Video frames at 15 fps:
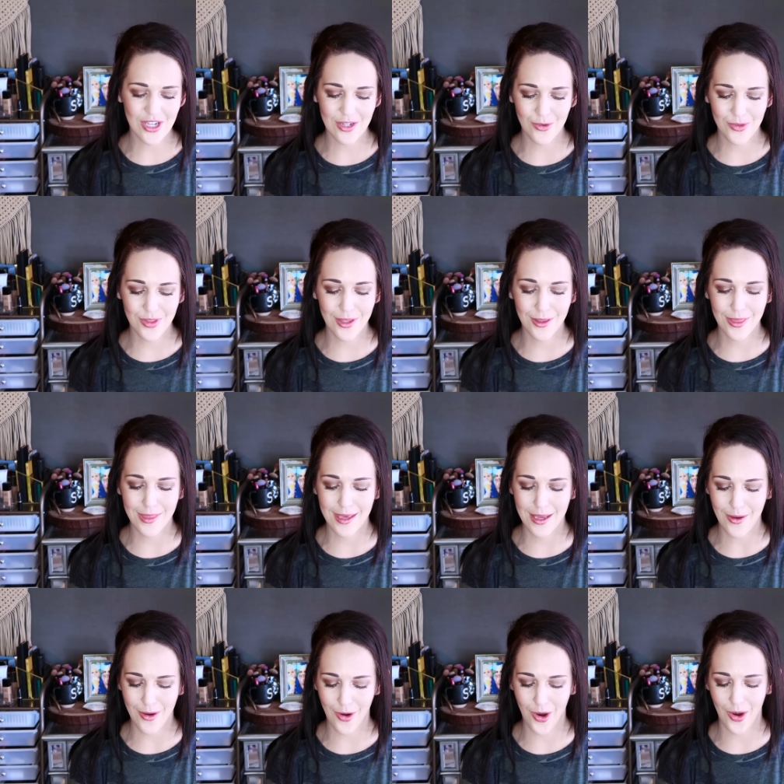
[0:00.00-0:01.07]
I don't think
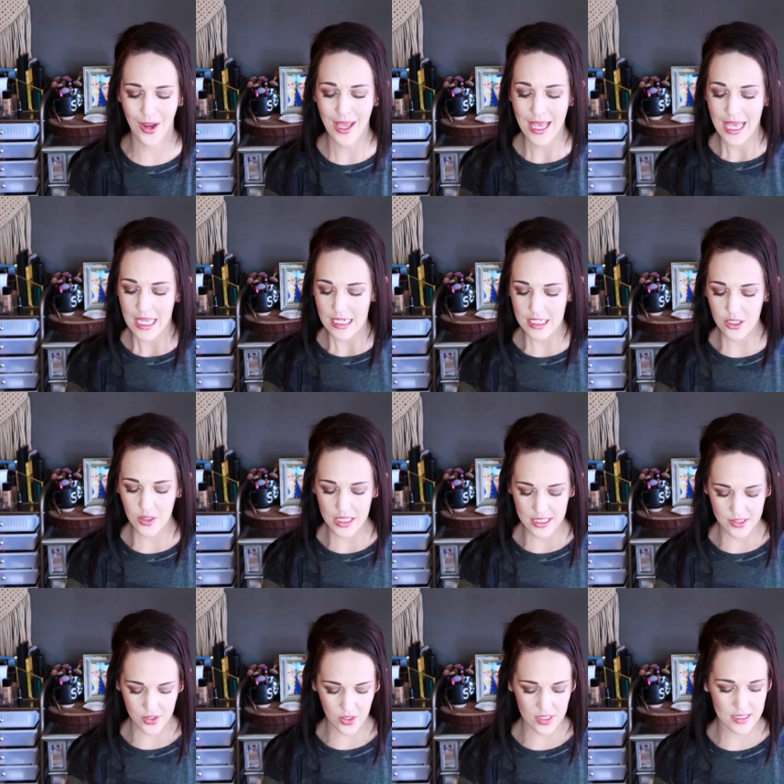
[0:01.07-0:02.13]
they are nearly
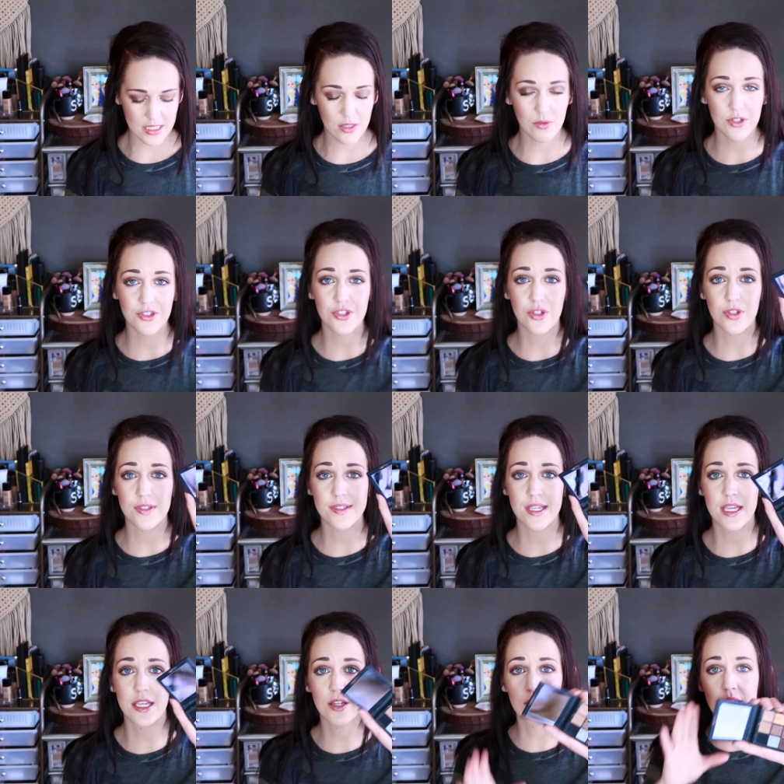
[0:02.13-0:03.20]
as good as the originals.
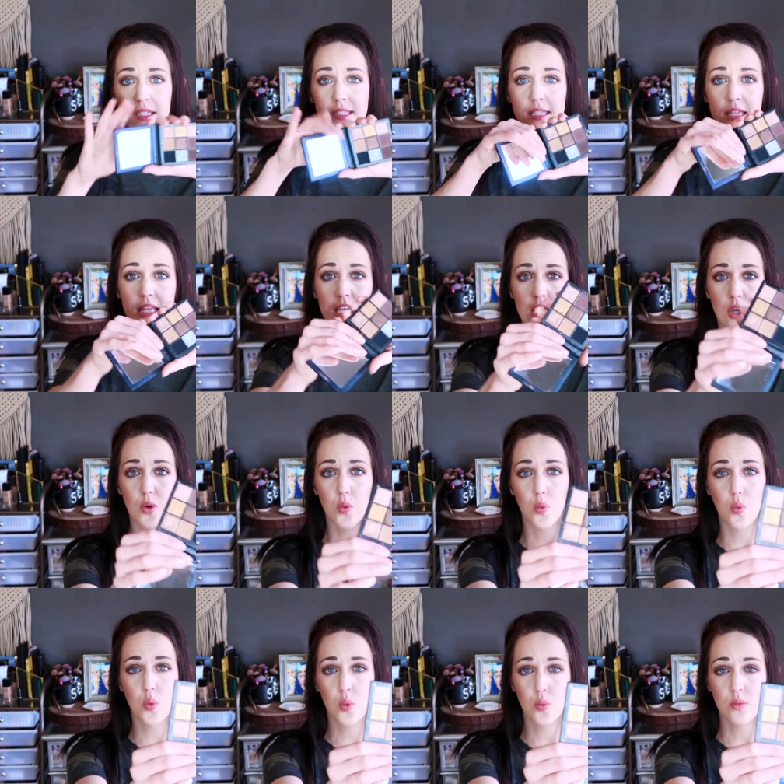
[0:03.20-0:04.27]
Here is the,
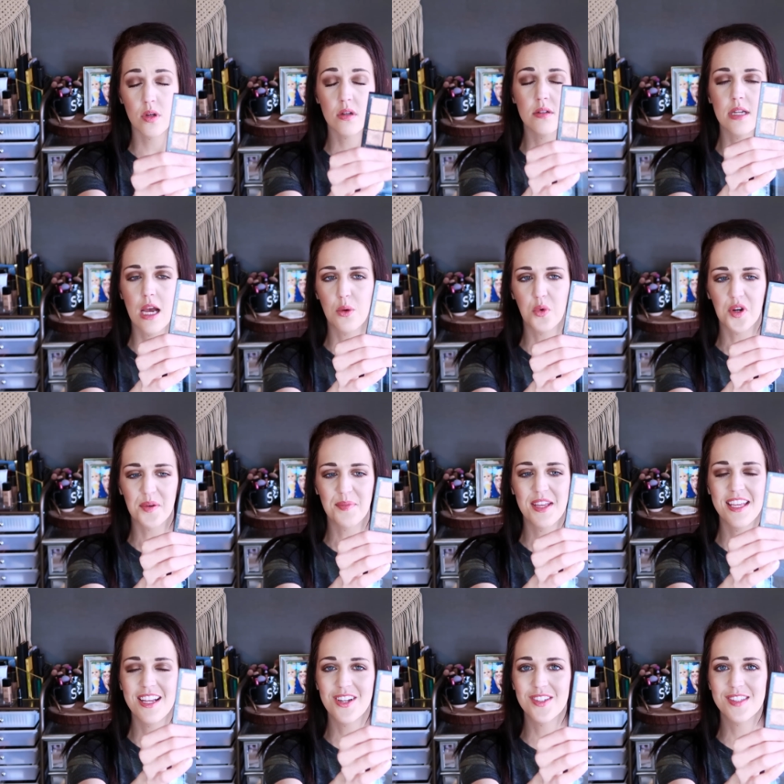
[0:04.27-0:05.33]
or not warm,
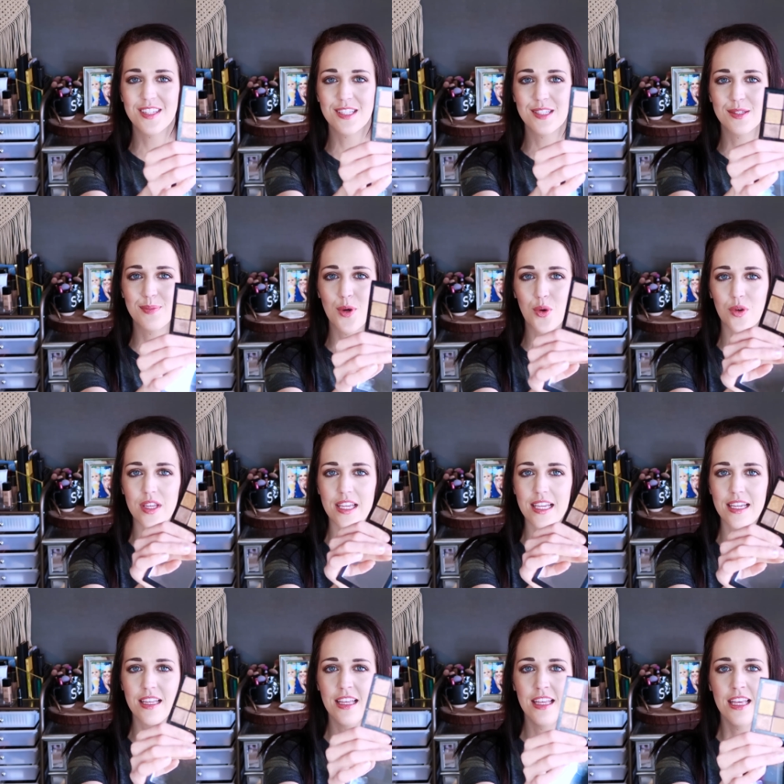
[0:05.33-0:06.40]
here's the
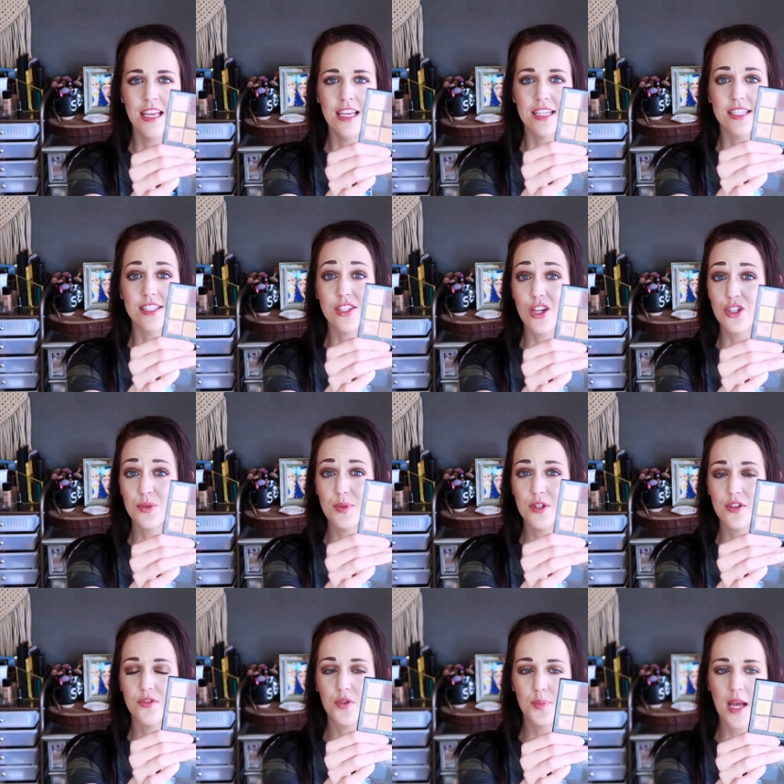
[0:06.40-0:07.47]
smoky. Such a
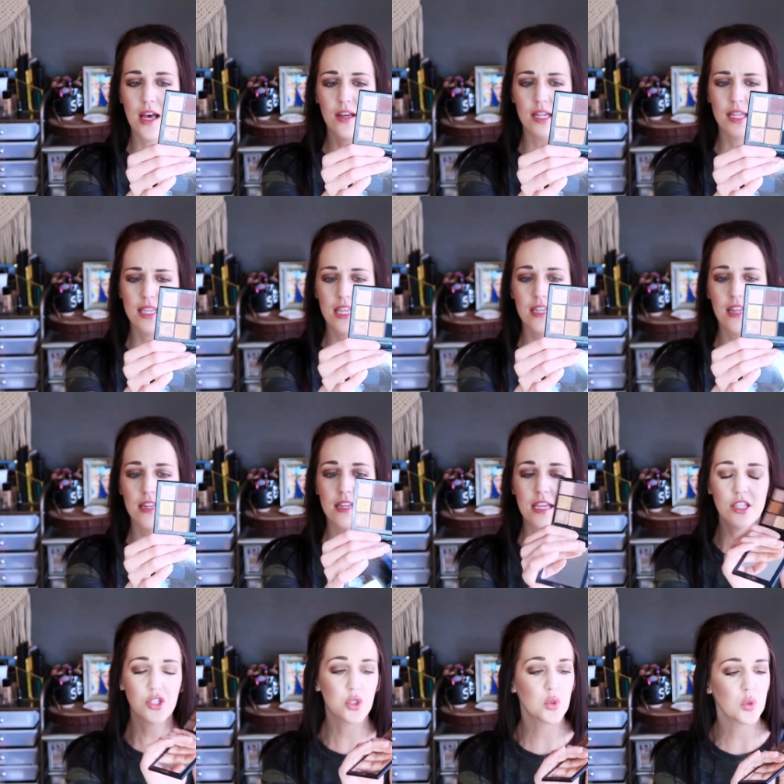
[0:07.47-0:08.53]
beautiful palette. Again, a
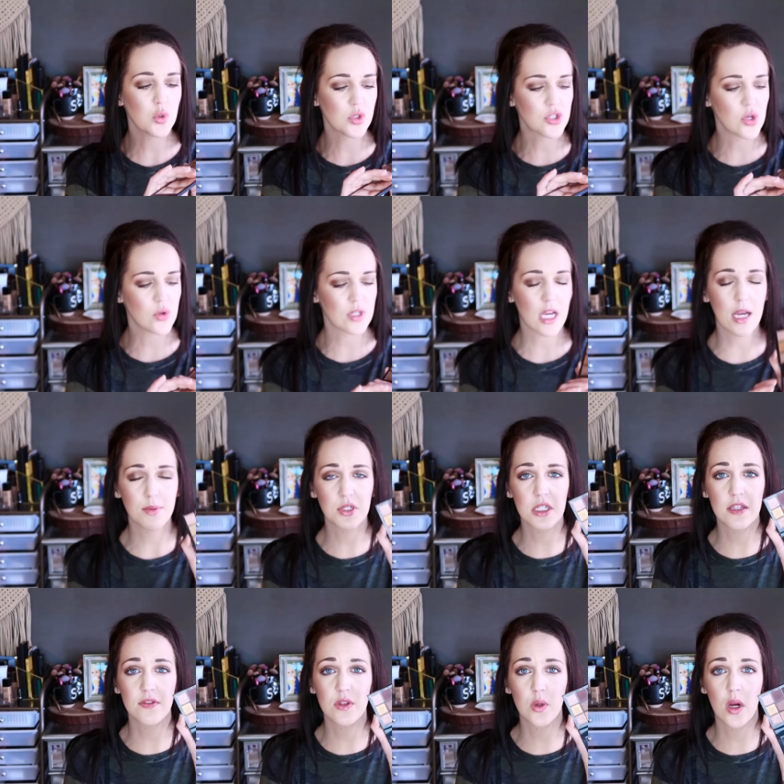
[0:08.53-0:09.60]
nice cool toned option
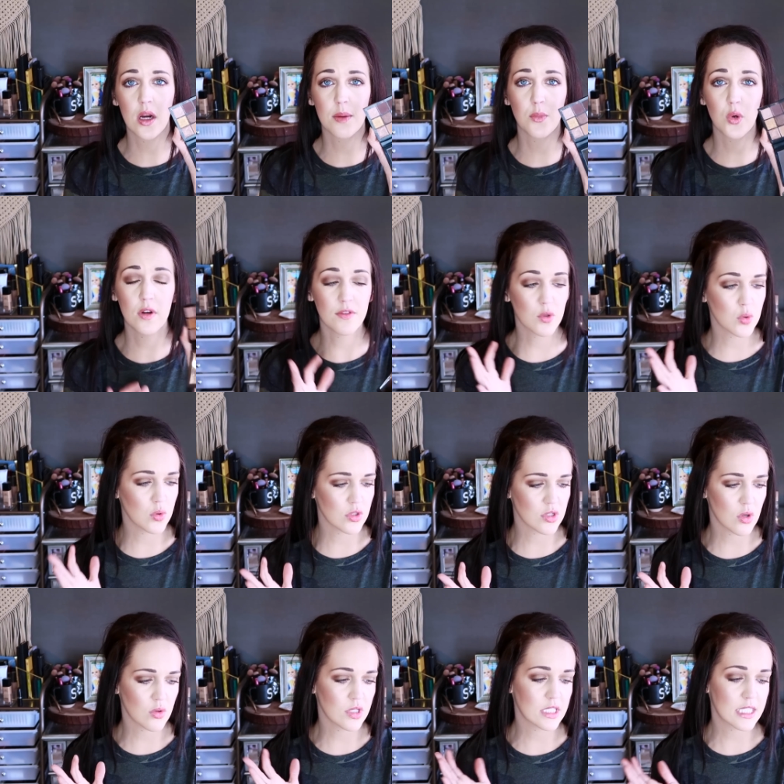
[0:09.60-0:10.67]
if you are more of a cool
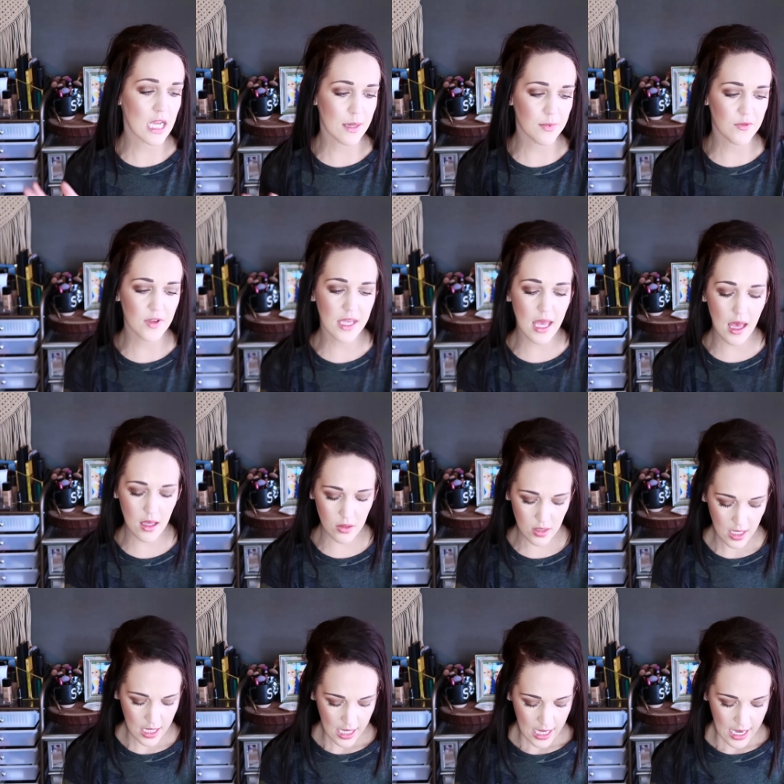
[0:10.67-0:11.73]
toned type of a gal.